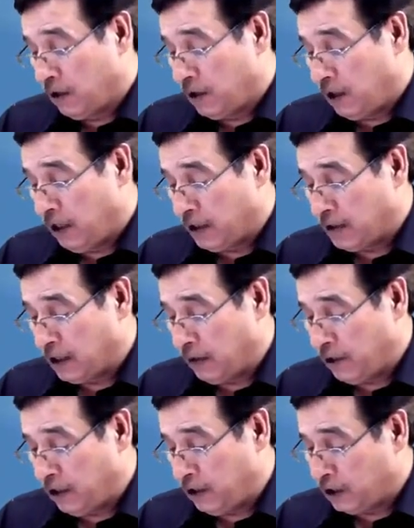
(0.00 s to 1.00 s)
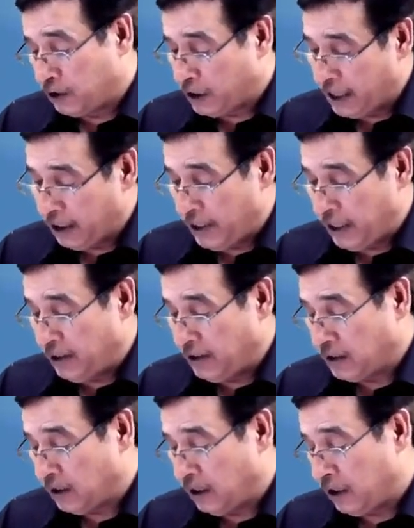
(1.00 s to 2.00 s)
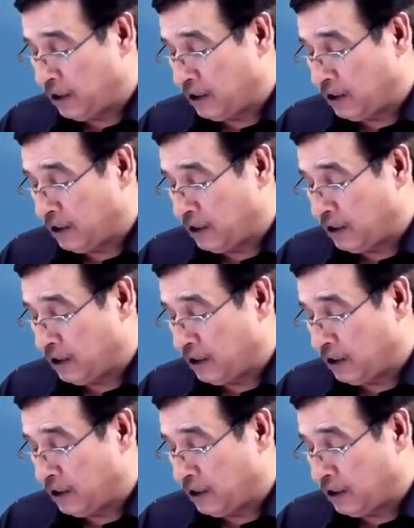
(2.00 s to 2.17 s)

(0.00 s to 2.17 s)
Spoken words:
It is given in the trial balance. It